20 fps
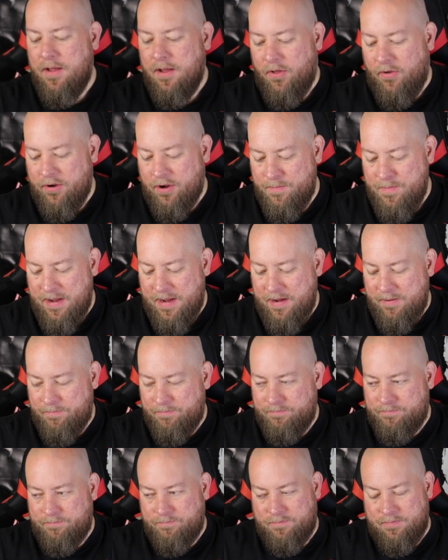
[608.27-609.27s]
only going to be
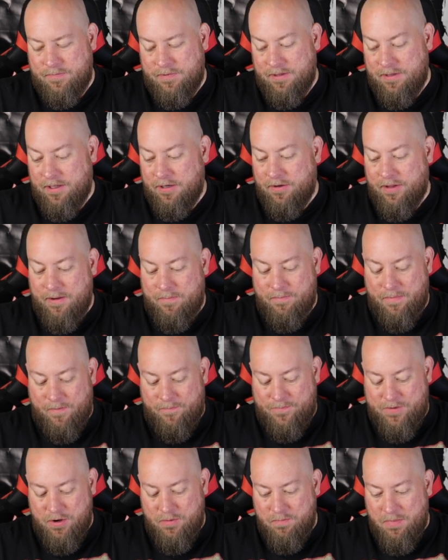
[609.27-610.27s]
literally a
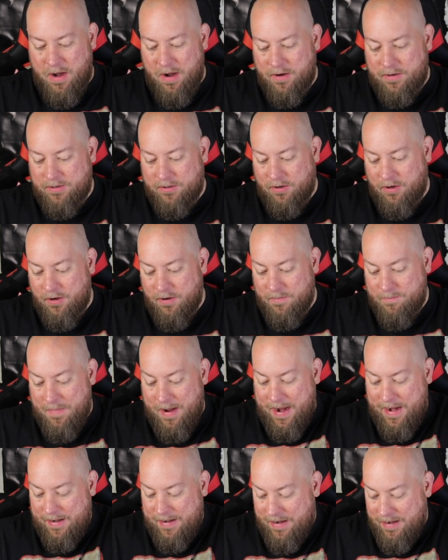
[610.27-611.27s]
few bucks, or it
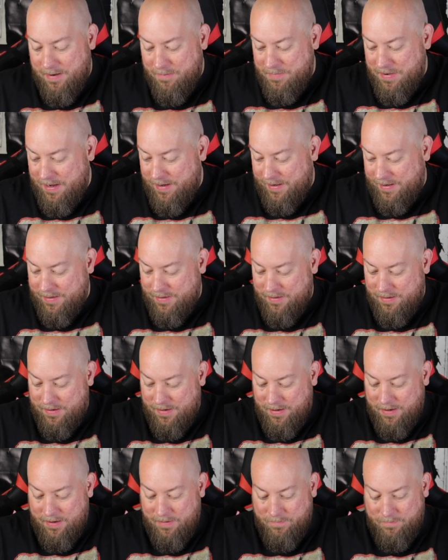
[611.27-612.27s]
might end up being like
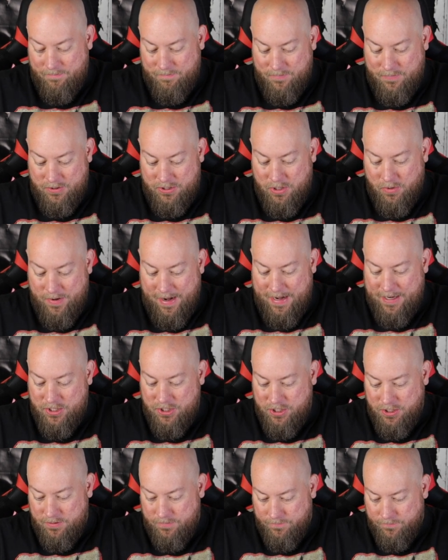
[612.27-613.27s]
a
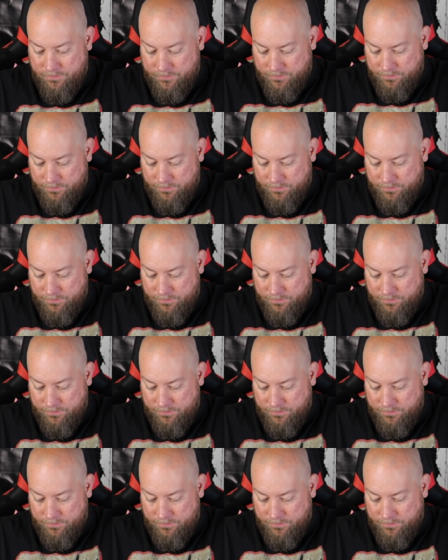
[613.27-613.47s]
donation.